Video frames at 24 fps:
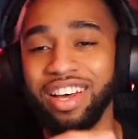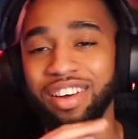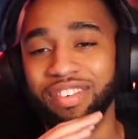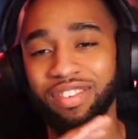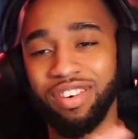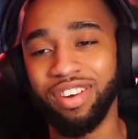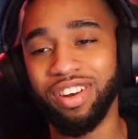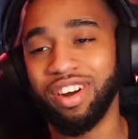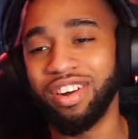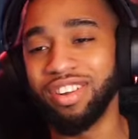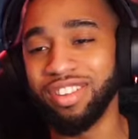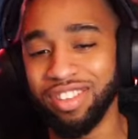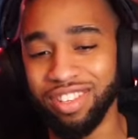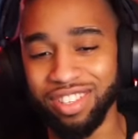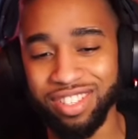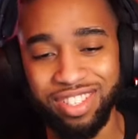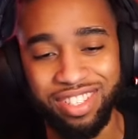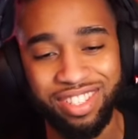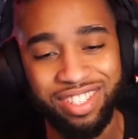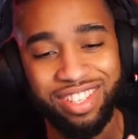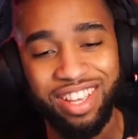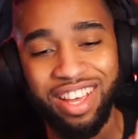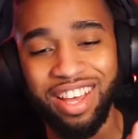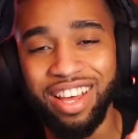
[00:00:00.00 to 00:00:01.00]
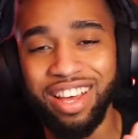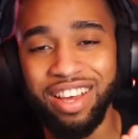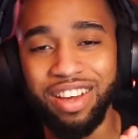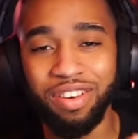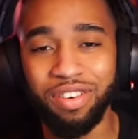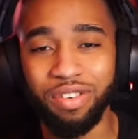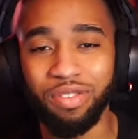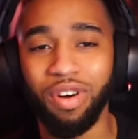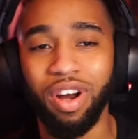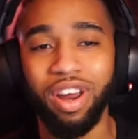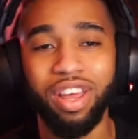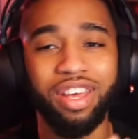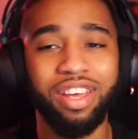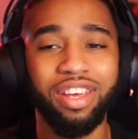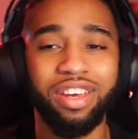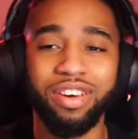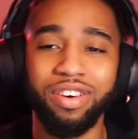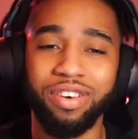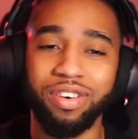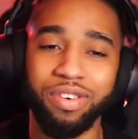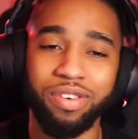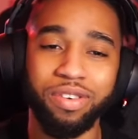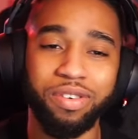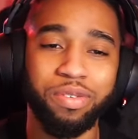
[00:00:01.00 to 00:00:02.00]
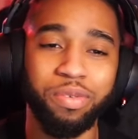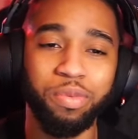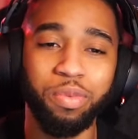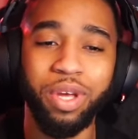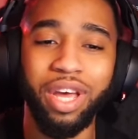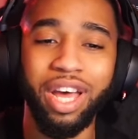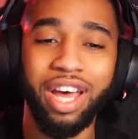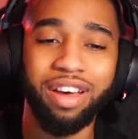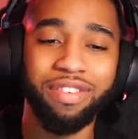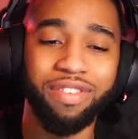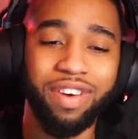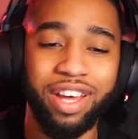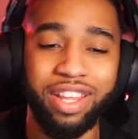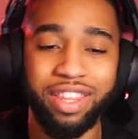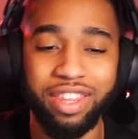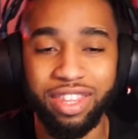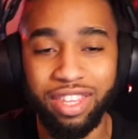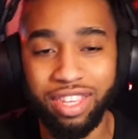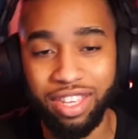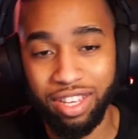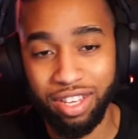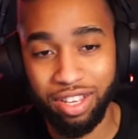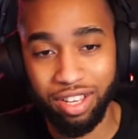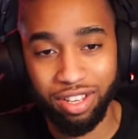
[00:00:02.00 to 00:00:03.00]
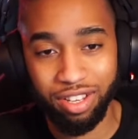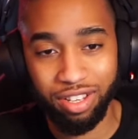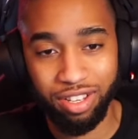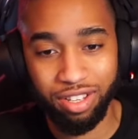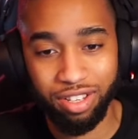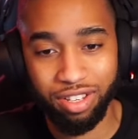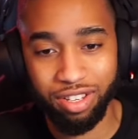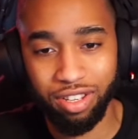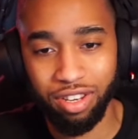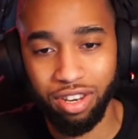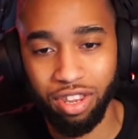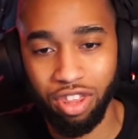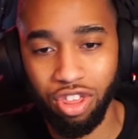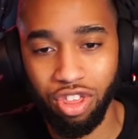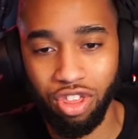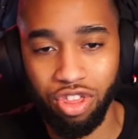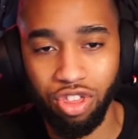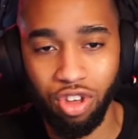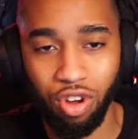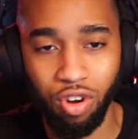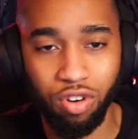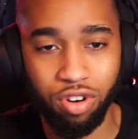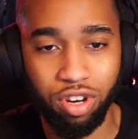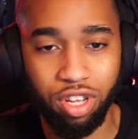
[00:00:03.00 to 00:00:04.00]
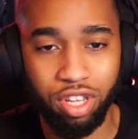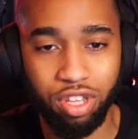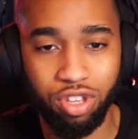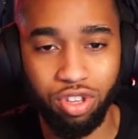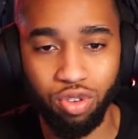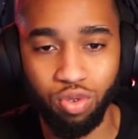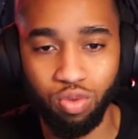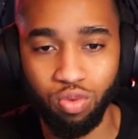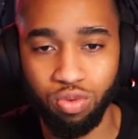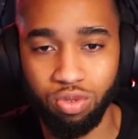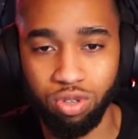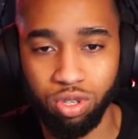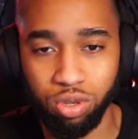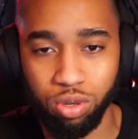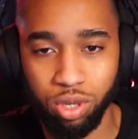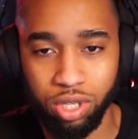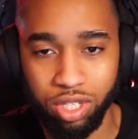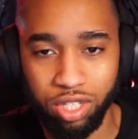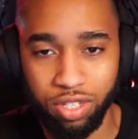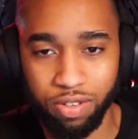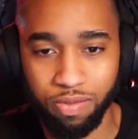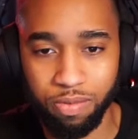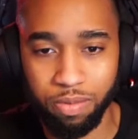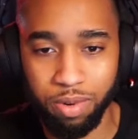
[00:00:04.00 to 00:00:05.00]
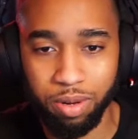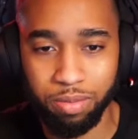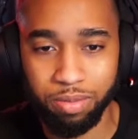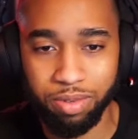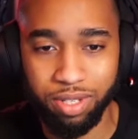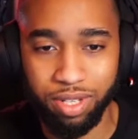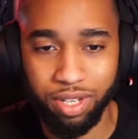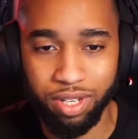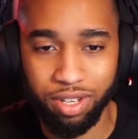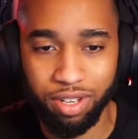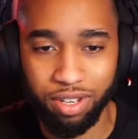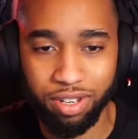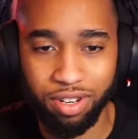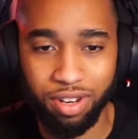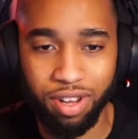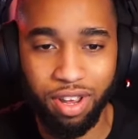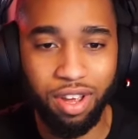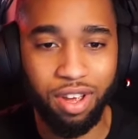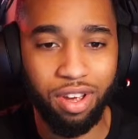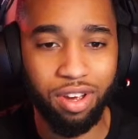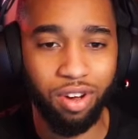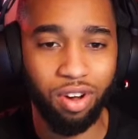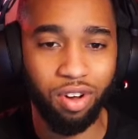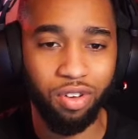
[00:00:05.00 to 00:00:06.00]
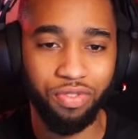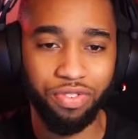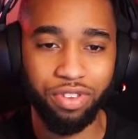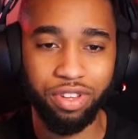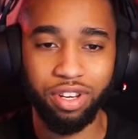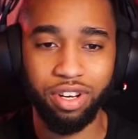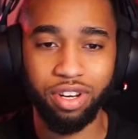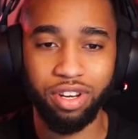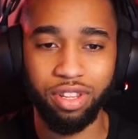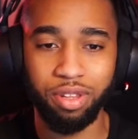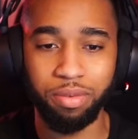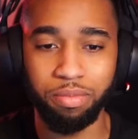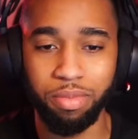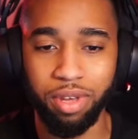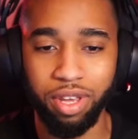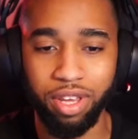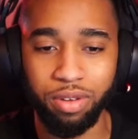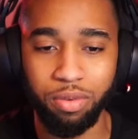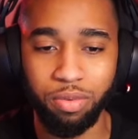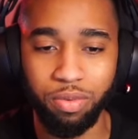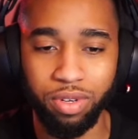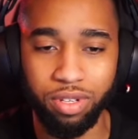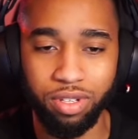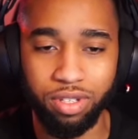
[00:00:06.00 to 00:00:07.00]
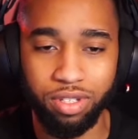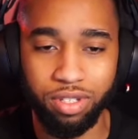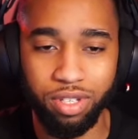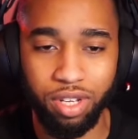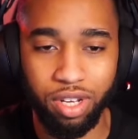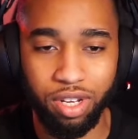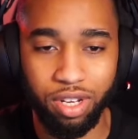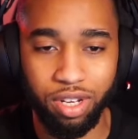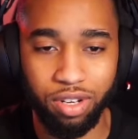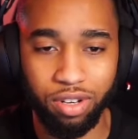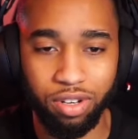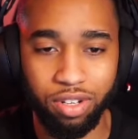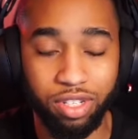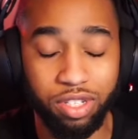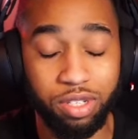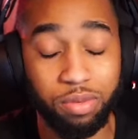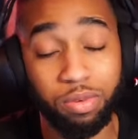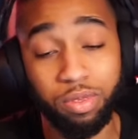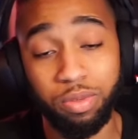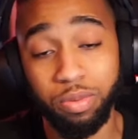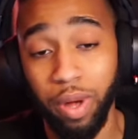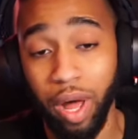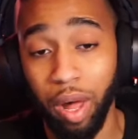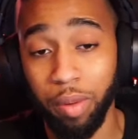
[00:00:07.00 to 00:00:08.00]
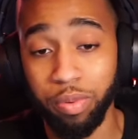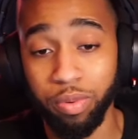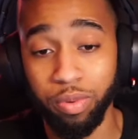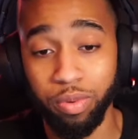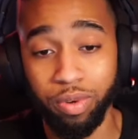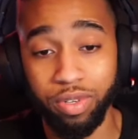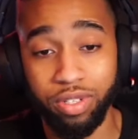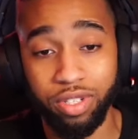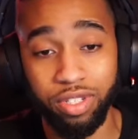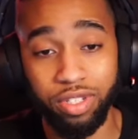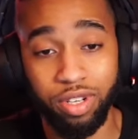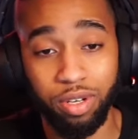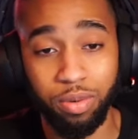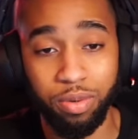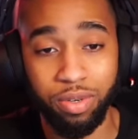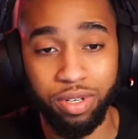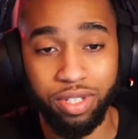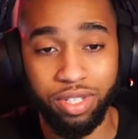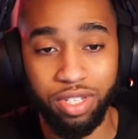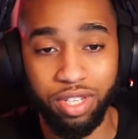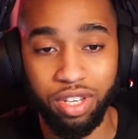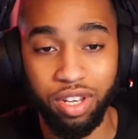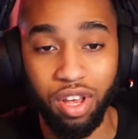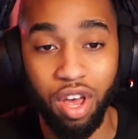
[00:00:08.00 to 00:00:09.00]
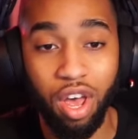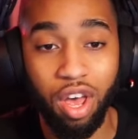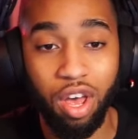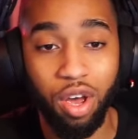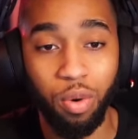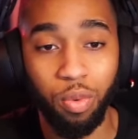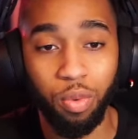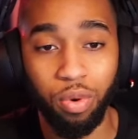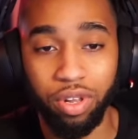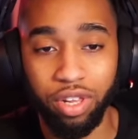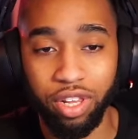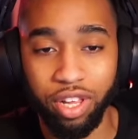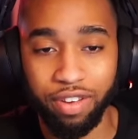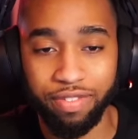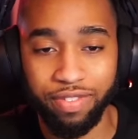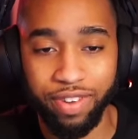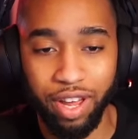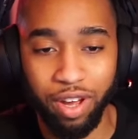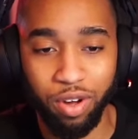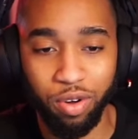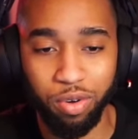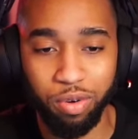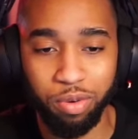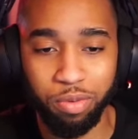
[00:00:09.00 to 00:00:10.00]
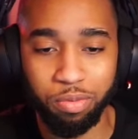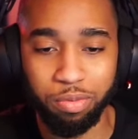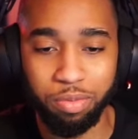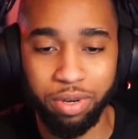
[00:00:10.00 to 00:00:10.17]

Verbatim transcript: Regardless, right here we have I think a good 32 choice if I'm not mistaken. Hopefully none of the main ones, uh, at least the most popular ones that y'all want to see, were left out.